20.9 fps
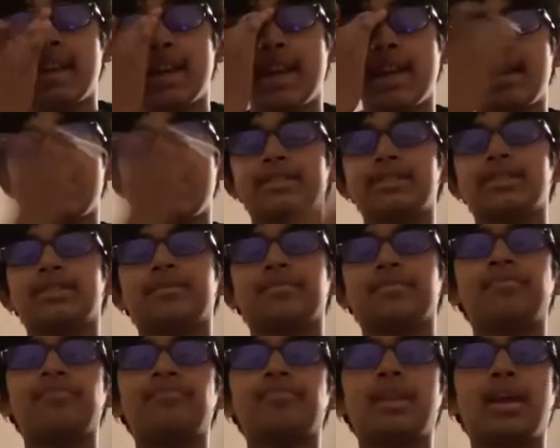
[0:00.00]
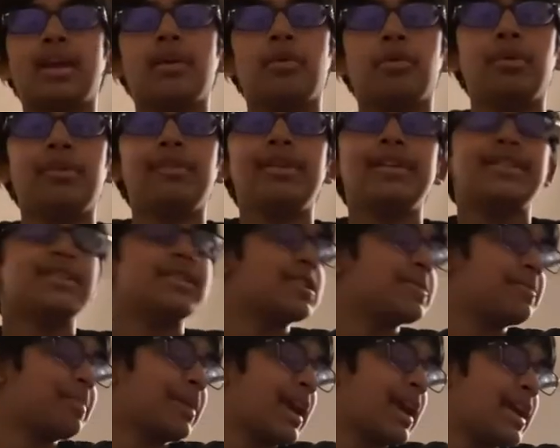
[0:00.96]
And it just really
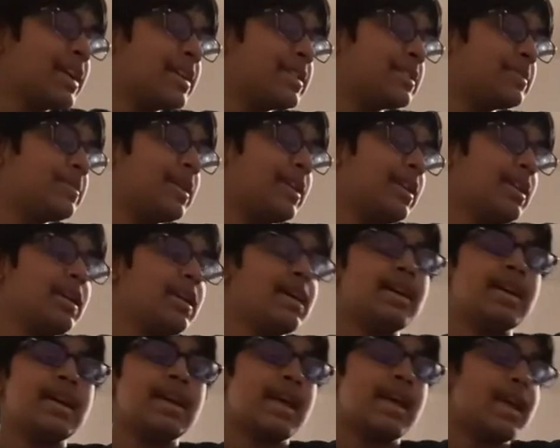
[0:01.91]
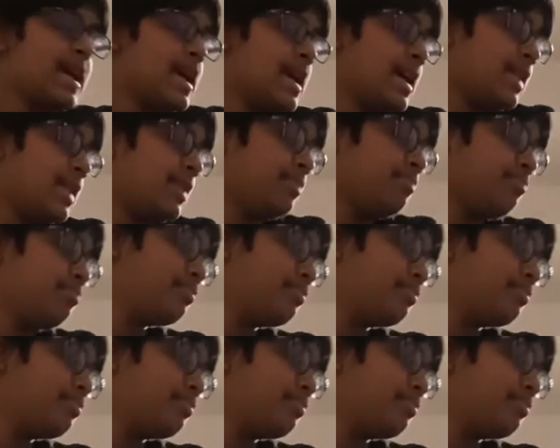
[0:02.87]
surprised me. And